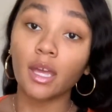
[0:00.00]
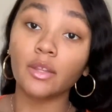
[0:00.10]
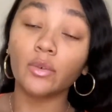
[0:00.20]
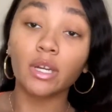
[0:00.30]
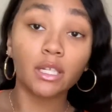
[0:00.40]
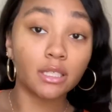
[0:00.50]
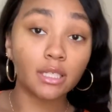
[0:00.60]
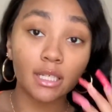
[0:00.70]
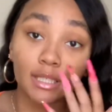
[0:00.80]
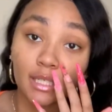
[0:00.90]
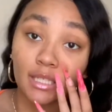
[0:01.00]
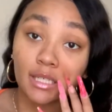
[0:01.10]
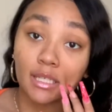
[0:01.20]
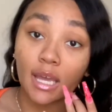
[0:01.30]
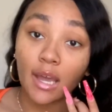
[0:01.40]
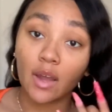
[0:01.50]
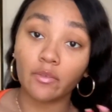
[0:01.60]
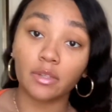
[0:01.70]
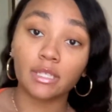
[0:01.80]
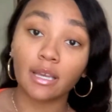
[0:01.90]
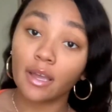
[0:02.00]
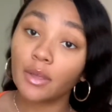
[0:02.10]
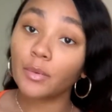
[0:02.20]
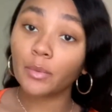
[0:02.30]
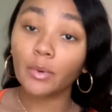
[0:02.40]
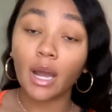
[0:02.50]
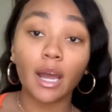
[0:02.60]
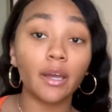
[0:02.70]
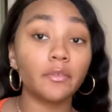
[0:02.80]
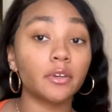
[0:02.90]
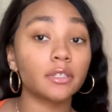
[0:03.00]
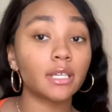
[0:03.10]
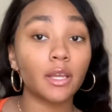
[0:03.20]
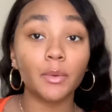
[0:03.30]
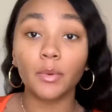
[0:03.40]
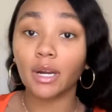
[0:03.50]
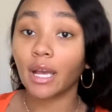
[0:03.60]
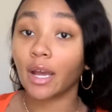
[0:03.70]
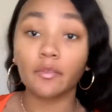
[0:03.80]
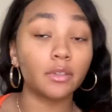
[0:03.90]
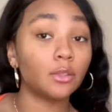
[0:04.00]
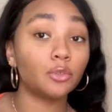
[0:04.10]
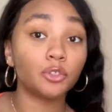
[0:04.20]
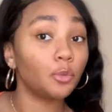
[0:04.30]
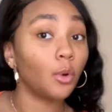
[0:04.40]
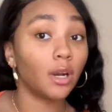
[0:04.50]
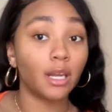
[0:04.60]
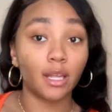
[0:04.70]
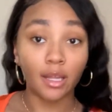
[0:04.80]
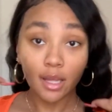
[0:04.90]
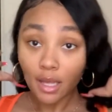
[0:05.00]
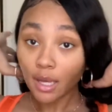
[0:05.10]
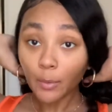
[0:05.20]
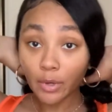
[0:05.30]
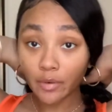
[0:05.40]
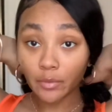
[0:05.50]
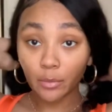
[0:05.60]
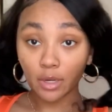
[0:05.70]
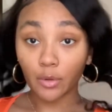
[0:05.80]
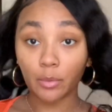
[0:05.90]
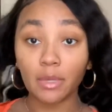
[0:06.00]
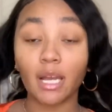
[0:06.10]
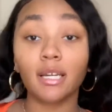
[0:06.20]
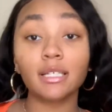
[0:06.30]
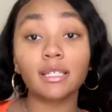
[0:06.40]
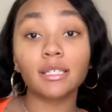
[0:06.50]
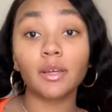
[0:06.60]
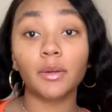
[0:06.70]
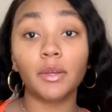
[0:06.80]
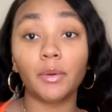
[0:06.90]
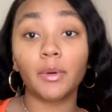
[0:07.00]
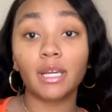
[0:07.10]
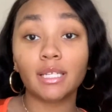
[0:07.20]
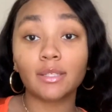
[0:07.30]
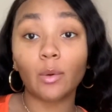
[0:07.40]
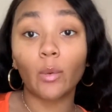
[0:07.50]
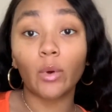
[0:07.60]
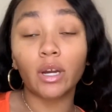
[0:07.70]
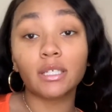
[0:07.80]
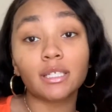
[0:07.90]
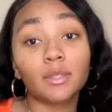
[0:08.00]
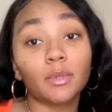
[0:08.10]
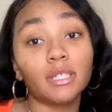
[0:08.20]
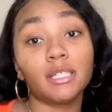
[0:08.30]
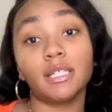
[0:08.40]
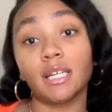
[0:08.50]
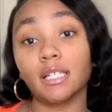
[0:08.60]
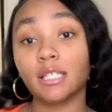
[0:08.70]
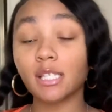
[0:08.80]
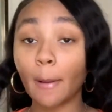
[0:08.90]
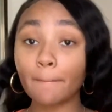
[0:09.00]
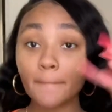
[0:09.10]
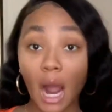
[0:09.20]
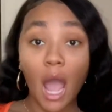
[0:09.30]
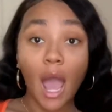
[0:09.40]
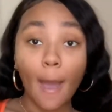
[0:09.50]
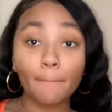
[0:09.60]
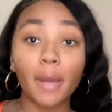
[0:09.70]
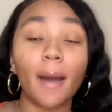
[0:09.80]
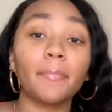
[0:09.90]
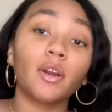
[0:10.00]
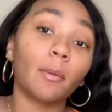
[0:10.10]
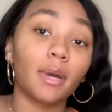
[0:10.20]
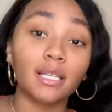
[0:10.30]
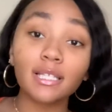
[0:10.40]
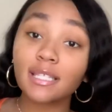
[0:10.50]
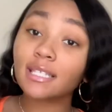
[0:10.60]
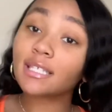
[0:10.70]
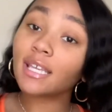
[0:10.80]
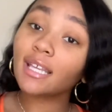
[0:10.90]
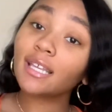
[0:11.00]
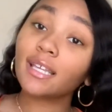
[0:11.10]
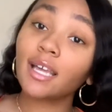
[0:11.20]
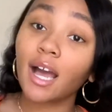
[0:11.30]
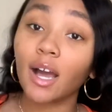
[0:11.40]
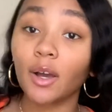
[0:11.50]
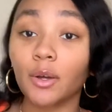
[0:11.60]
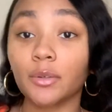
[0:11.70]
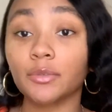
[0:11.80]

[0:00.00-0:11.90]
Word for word: you can adjust it to however tight you, however tight you want it, however loose you want it, whatever you want to do. But y'all, this is so cute, and this orange is really just popping on my skin, y'all.